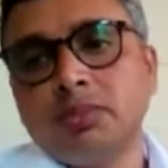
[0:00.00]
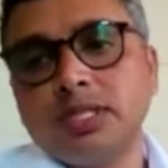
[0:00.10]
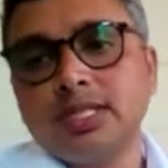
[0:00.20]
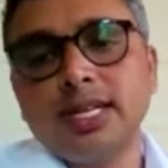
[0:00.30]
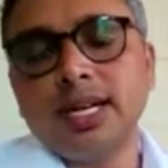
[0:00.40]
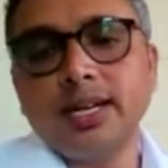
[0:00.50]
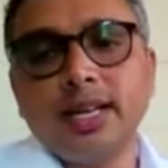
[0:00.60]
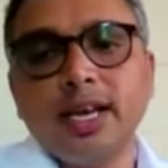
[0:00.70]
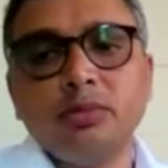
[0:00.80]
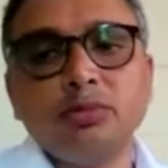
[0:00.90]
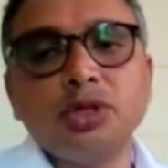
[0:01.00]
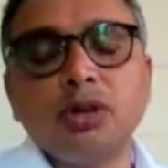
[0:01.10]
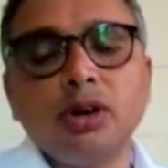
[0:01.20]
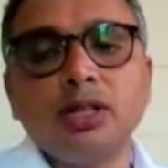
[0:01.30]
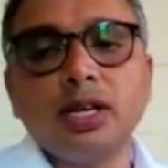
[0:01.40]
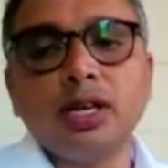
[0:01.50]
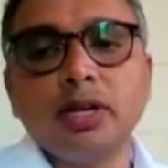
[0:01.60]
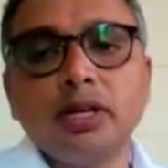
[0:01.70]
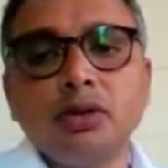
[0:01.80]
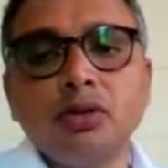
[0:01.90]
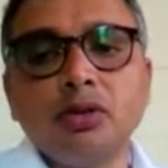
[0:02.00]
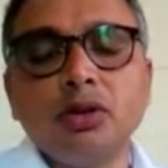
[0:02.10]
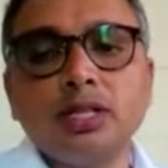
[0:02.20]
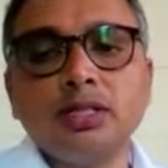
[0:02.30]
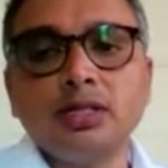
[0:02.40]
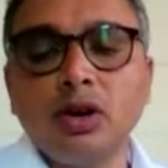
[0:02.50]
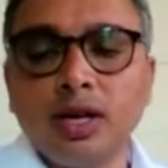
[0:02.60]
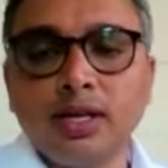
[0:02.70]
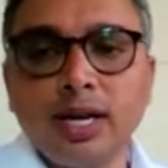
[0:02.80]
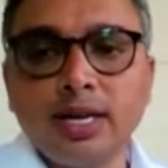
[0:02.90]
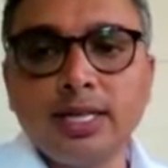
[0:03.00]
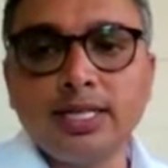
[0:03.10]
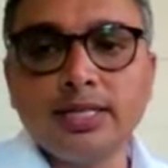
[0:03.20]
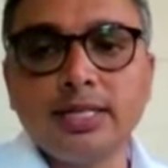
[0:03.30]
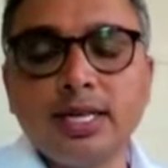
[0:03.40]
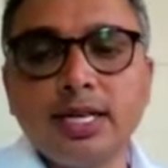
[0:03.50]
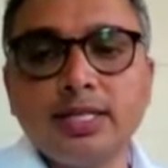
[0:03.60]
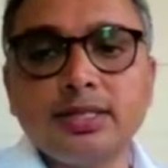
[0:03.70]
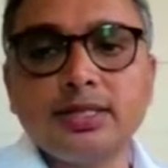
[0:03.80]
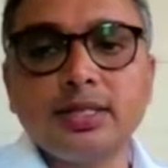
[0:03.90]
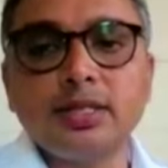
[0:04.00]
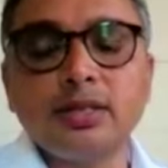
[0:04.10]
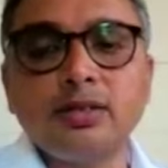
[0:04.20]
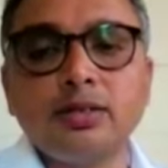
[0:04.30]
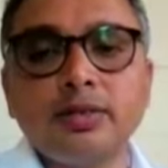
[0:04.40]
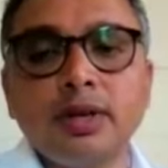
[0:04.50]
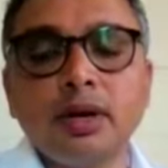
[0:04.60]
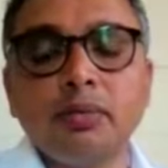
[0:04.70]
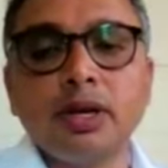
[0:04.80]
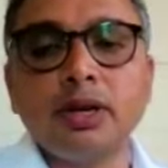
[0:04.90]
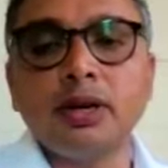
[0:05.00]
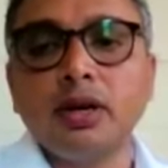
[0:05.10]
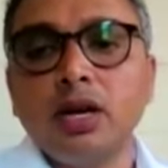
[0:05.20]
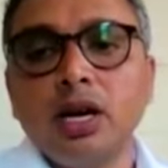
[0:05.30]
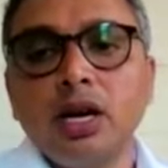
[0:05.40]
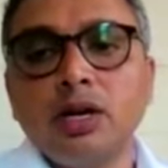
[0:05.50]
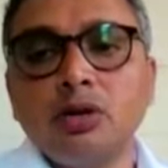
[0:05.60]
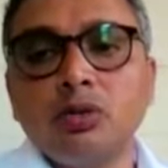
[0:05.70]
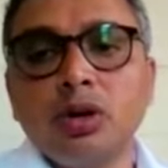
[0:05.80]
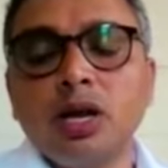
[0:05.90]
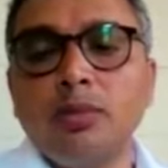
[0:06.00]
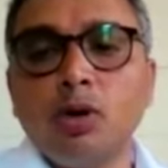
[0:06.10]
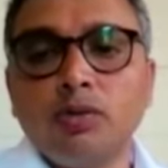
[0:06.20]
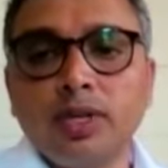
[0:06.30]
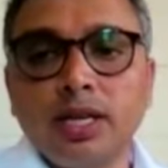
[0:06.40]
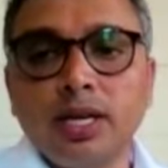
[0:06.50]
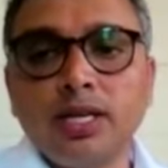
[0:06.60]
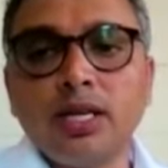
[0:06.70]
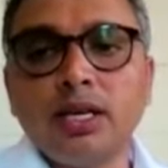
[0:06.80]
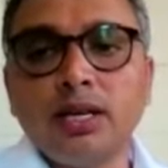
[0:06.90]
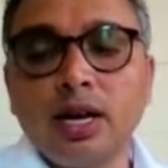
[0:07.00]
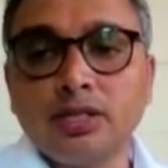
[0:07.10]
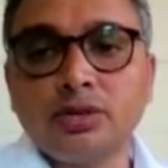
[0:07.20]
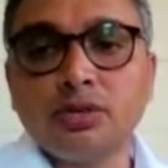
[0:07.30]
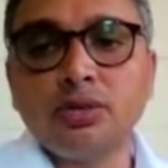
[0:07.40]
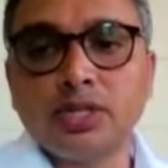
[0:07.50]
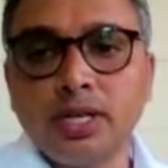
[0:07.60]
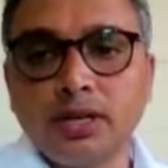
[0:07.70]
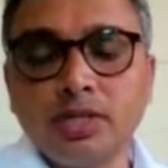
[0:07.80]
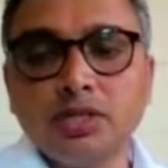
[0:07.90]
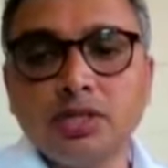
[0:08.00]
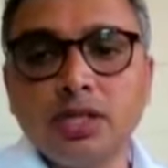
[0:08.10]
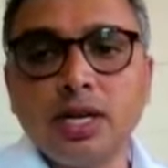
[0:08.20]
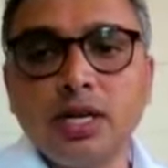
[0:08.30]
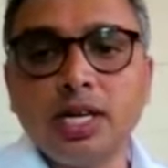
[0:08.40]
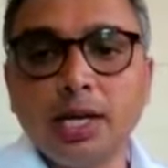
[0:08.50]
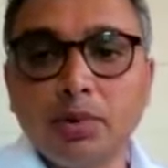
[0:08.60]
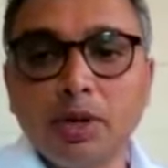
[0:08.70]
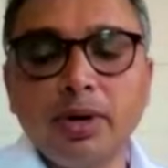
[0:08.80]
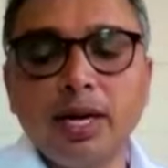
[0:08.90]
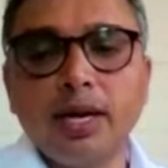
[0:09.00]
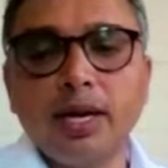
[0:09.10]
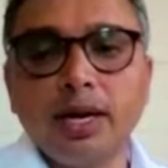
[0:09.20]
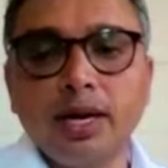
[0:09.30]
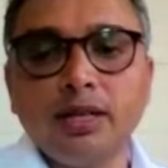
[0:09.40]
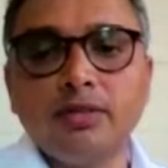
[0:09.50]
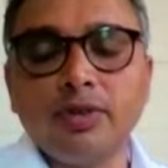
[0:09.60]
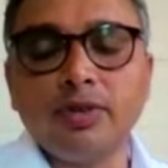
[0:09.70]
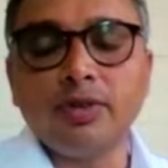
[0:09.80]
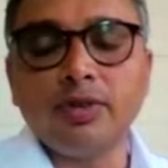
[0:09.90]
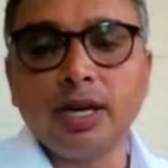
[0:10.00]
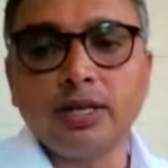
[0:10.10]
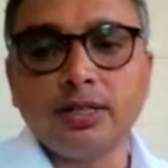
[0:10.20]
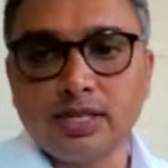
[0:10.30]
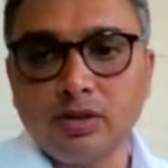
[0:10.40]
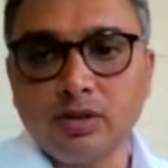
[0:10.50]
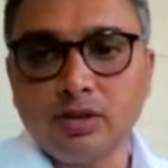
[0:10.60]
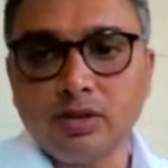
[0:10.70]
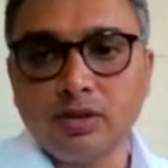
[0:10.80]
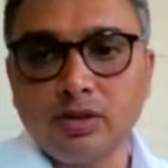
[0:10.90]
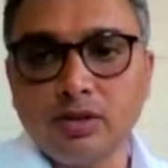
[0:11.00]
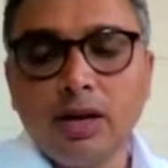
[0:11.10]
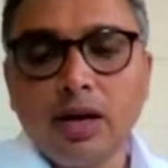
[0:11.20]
business entity, I'm sure that it is not that easy as to come out with any grassroots intervention and implement it and find results out of it.